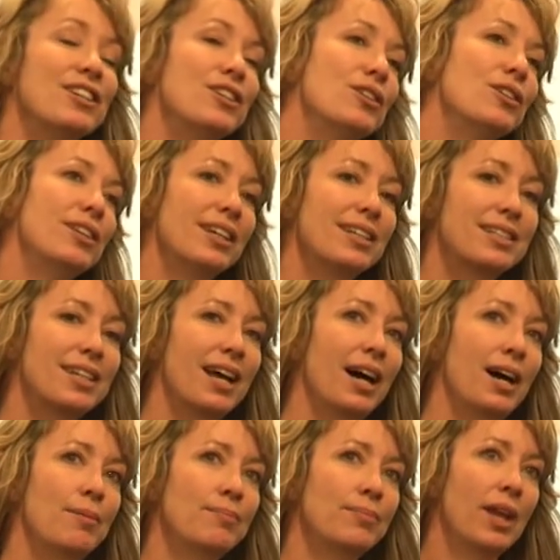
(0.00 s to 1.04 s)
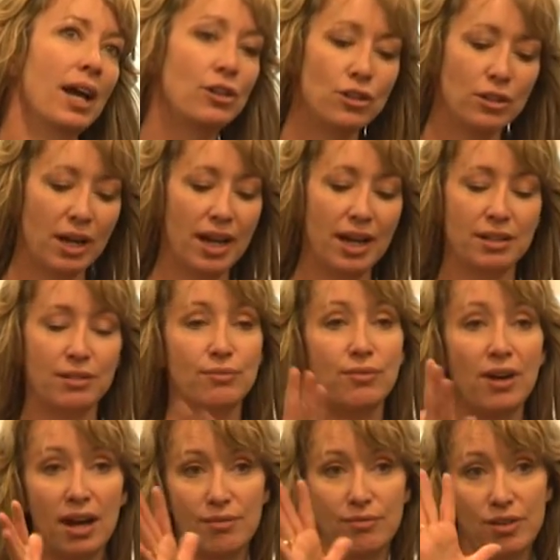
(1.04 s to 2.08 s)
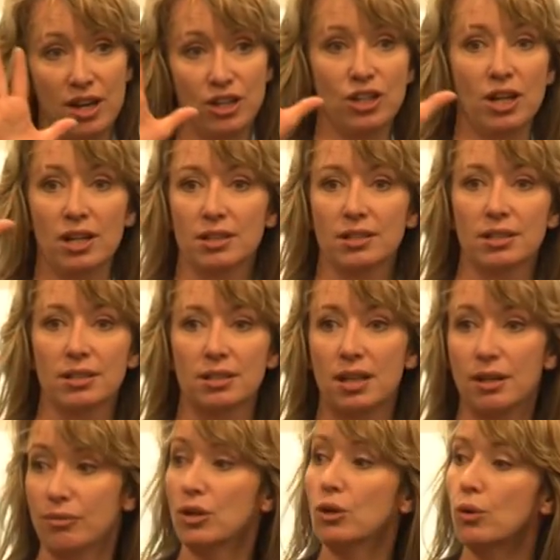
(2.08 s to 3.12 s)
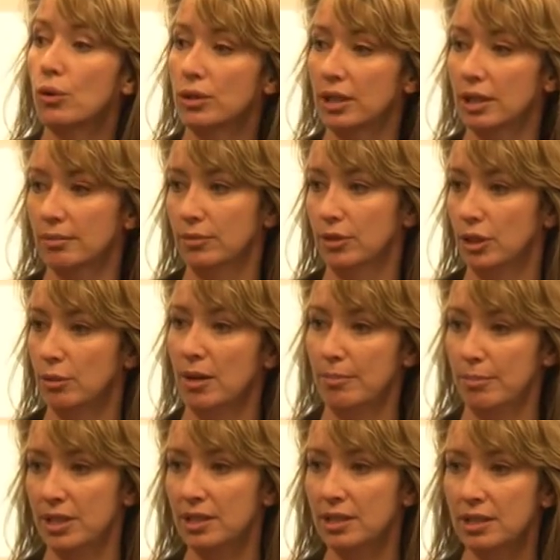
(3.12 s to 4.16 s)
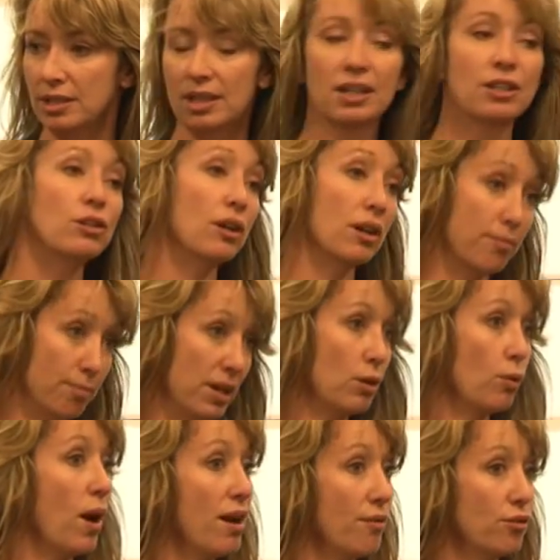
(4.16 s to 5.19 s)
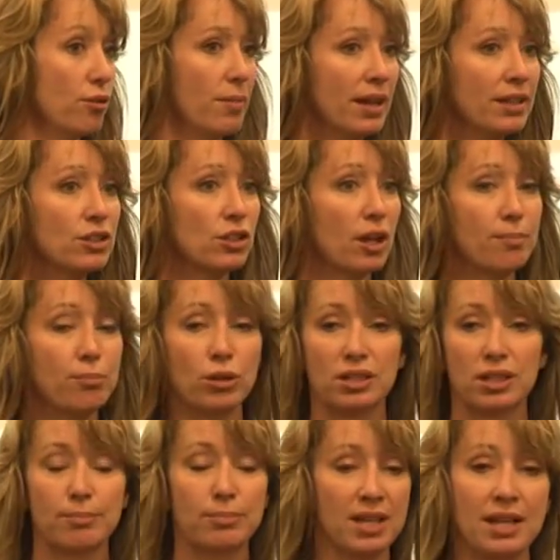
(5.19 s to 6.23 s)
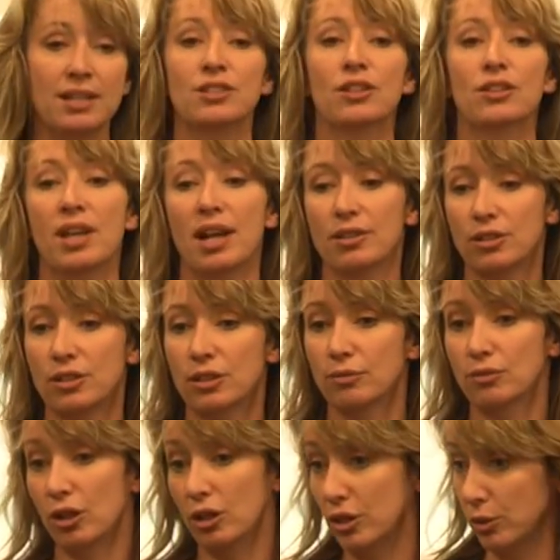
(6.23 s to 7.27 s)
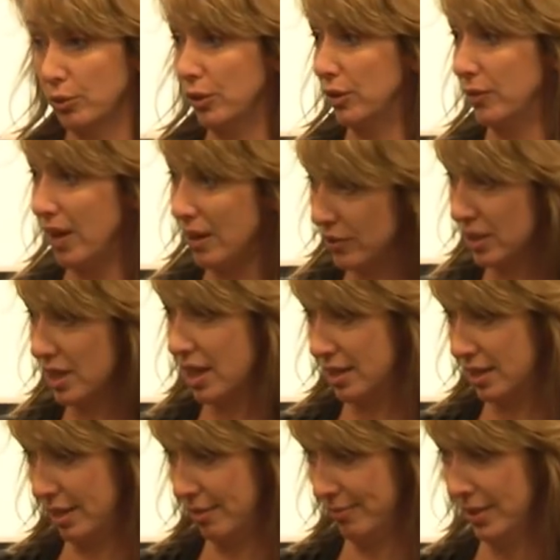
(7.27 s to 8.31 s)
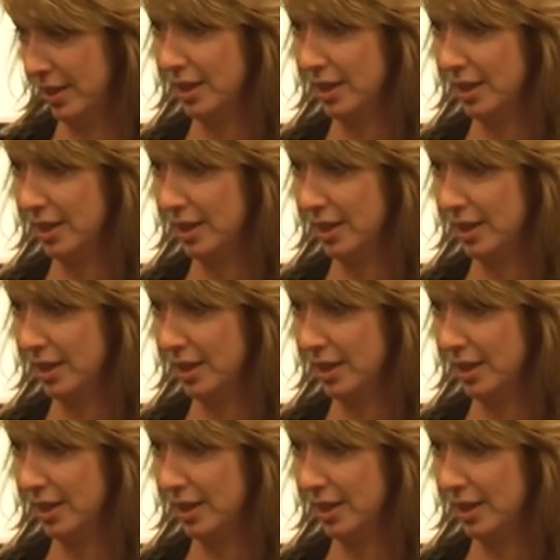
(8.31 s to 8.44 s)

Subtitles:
I knew that I added 5 franchises every quarter to my business, and I knew that I'd been away for a month, so I booked up tens of thousands of dollars worth of advertising.